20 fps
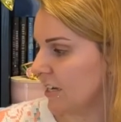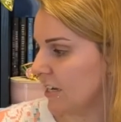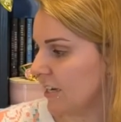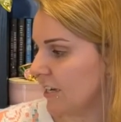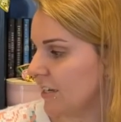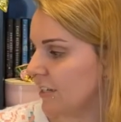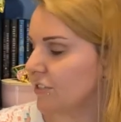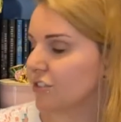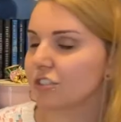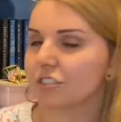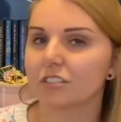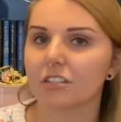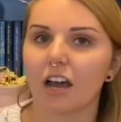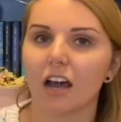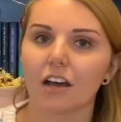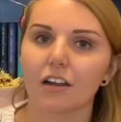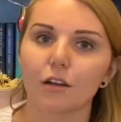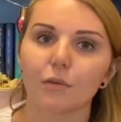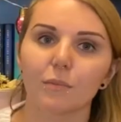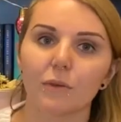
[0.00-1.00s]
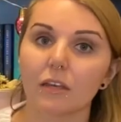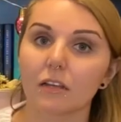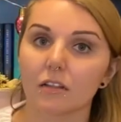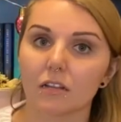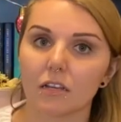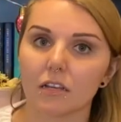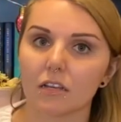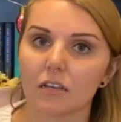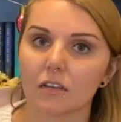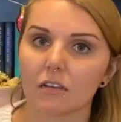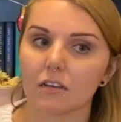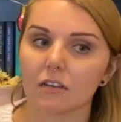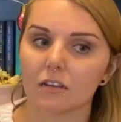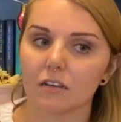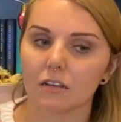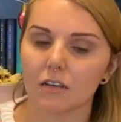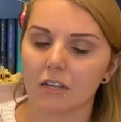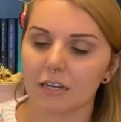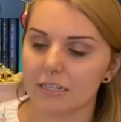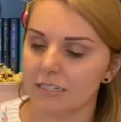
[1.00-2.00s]
and just unappealing
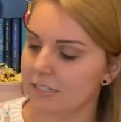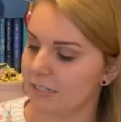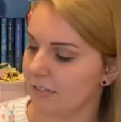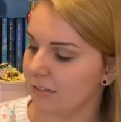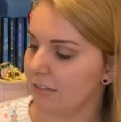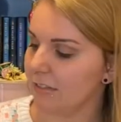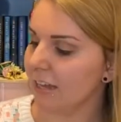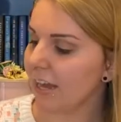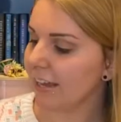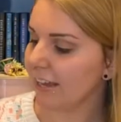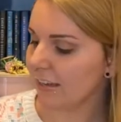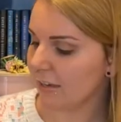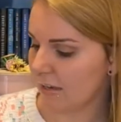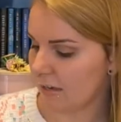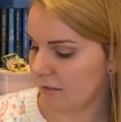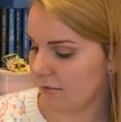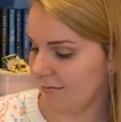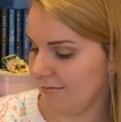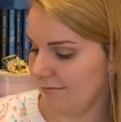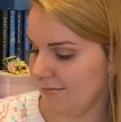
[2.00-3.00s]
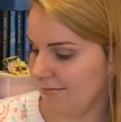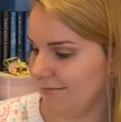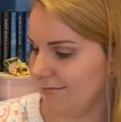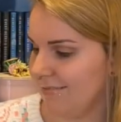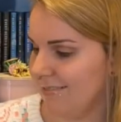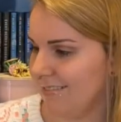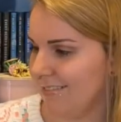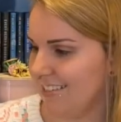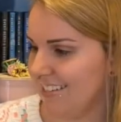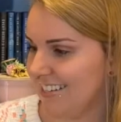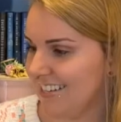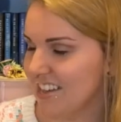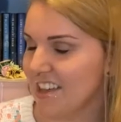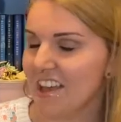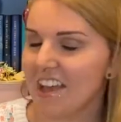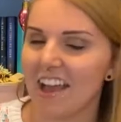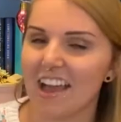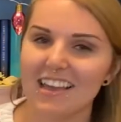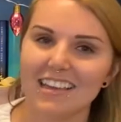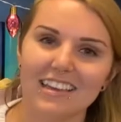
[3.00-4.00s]
and I didn't like it.
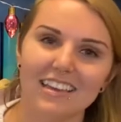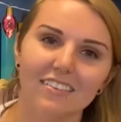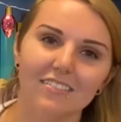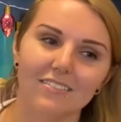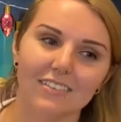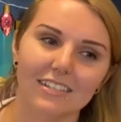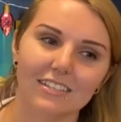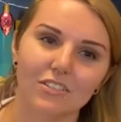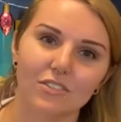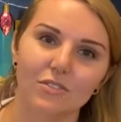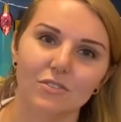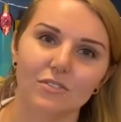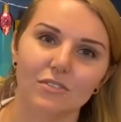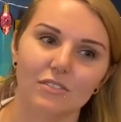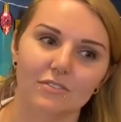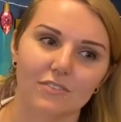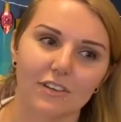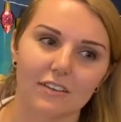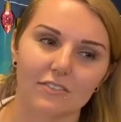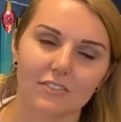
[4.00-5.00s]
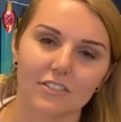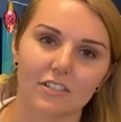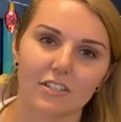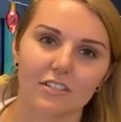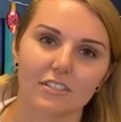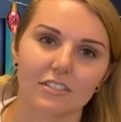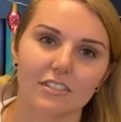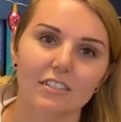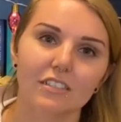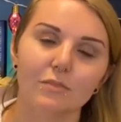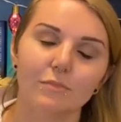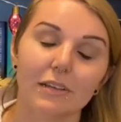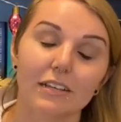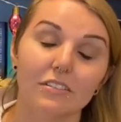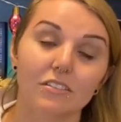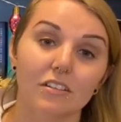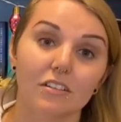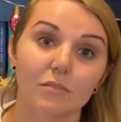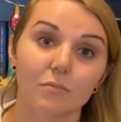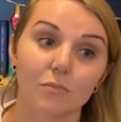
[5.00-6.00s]
I gave this two out of five stars. This is
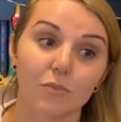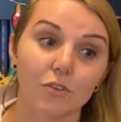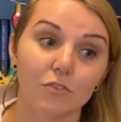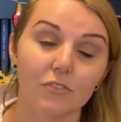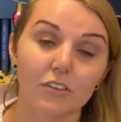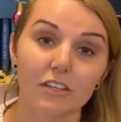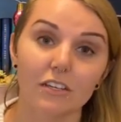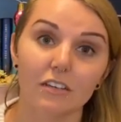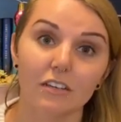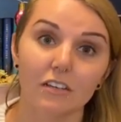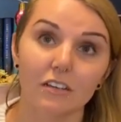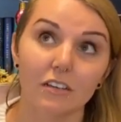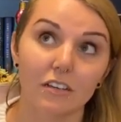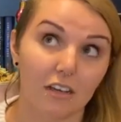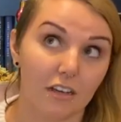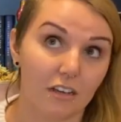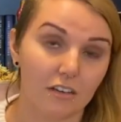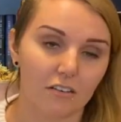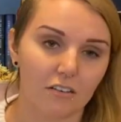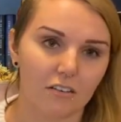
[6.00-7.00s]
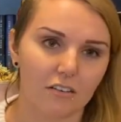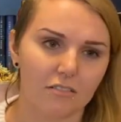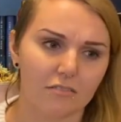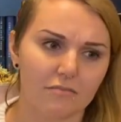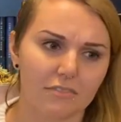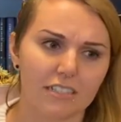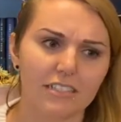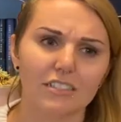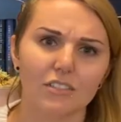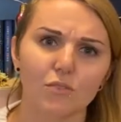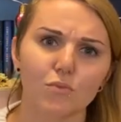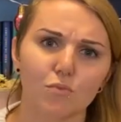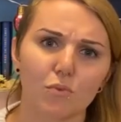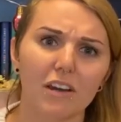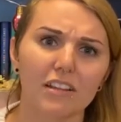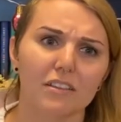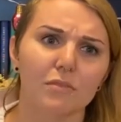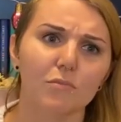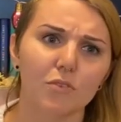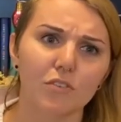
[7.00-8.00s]
based on the movie, or this is
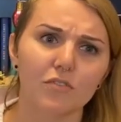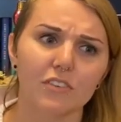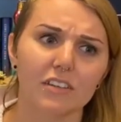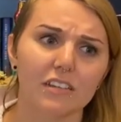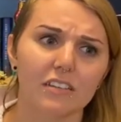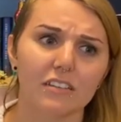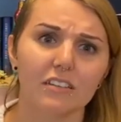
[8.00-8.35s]
what the movie